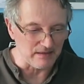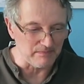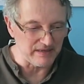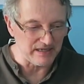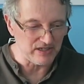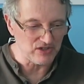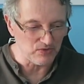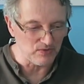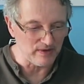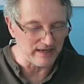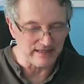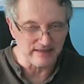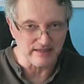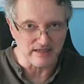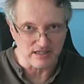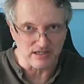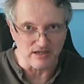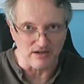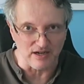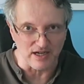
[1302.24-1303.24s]
between
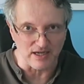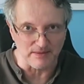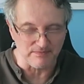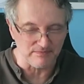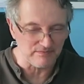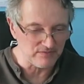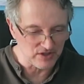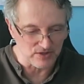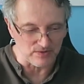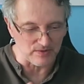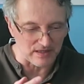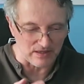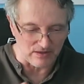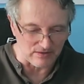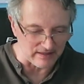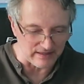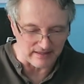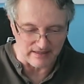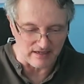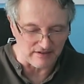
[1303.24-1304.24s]
the time 2
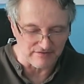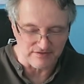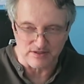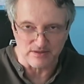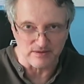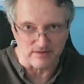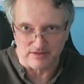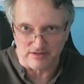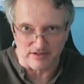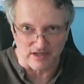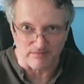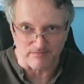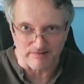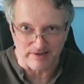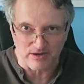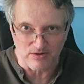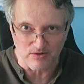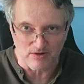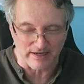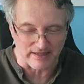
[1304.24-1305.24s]
o'clock in the afternoon that I'm
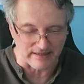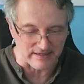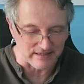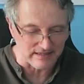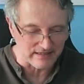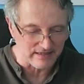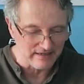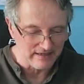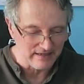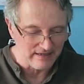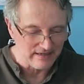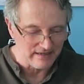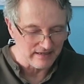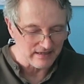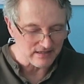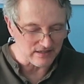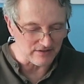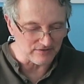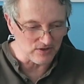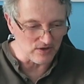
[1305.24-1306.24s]
recording this.
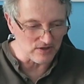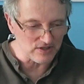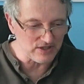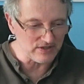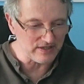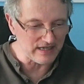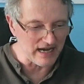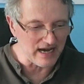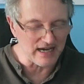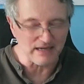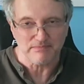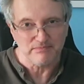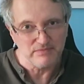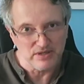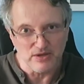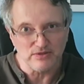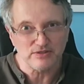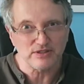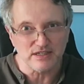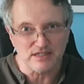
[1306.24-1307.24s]
So of course you can't
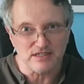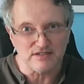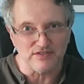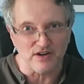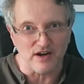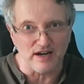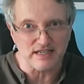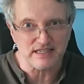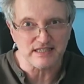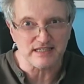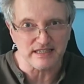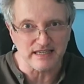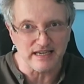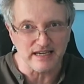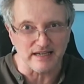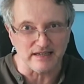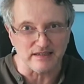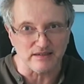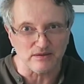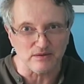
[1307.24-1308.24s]
mute the device
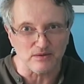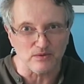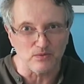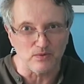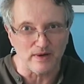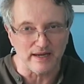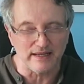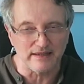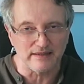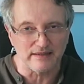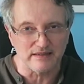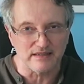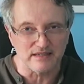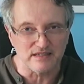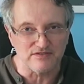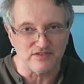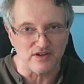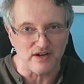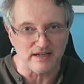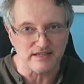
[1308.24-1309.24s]
again when the
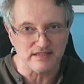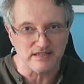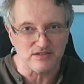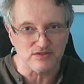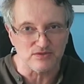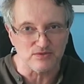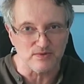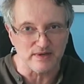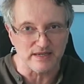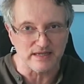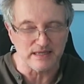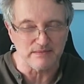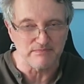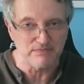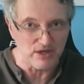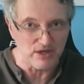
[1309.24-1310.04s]
device is already